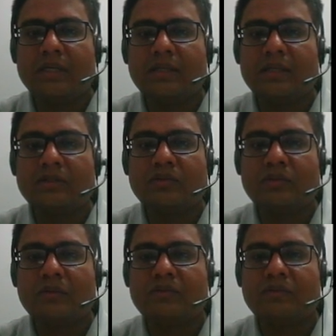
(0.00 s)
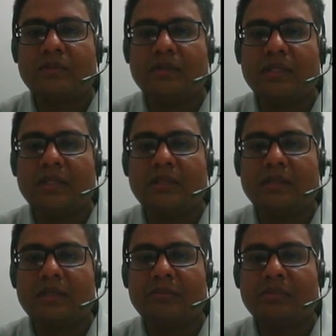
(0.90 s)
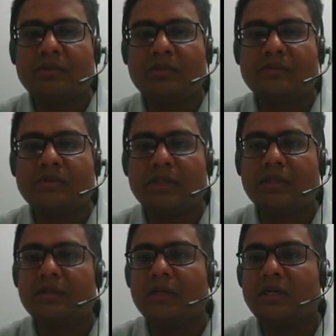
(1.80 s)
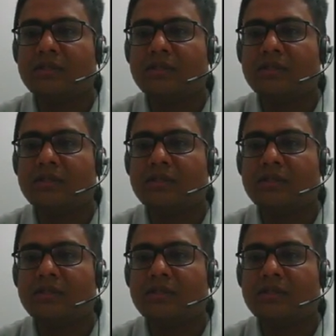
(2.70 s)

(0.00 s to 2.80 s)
the ratio of the temperature of sink, let's